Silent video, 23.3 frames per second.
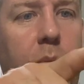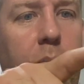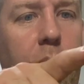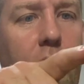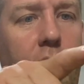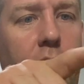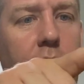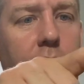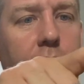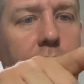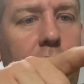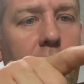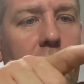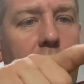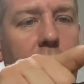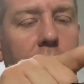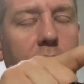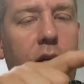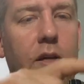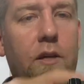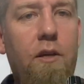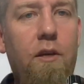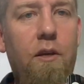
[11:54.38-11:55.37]
of
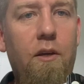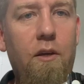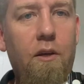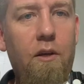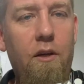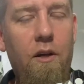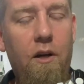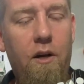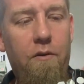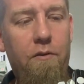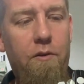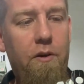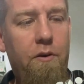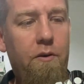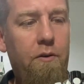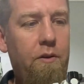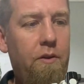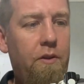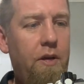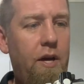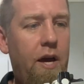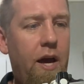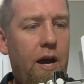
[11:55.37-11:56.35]
the
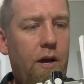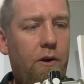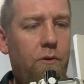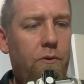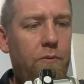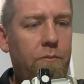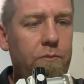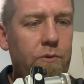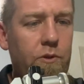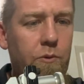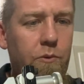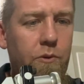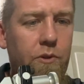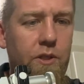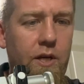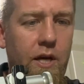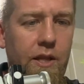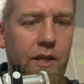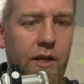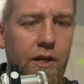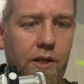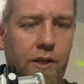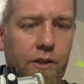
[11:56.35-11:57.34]
hackle. So we'll
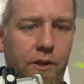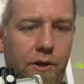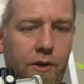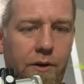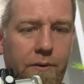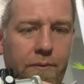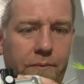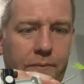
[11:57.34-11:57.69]
tie that in there.